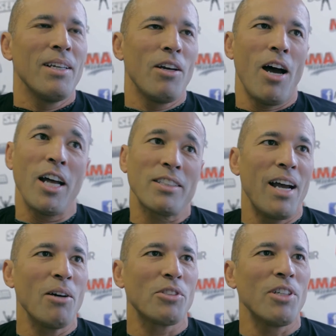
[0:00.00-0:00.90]
Hot
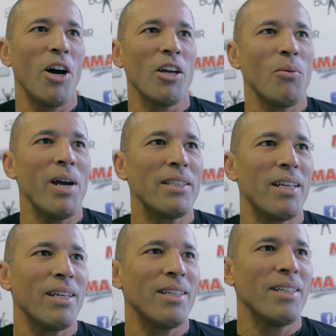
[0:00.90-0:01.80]
country, hot
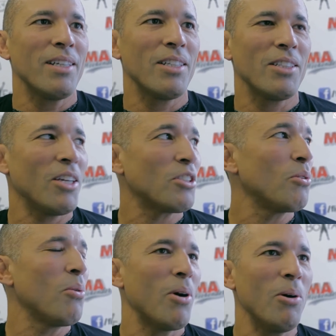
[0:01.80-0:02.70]
weather, not
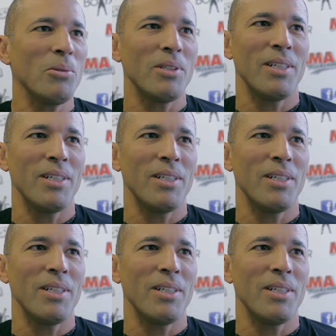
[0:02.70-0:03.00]
so cold.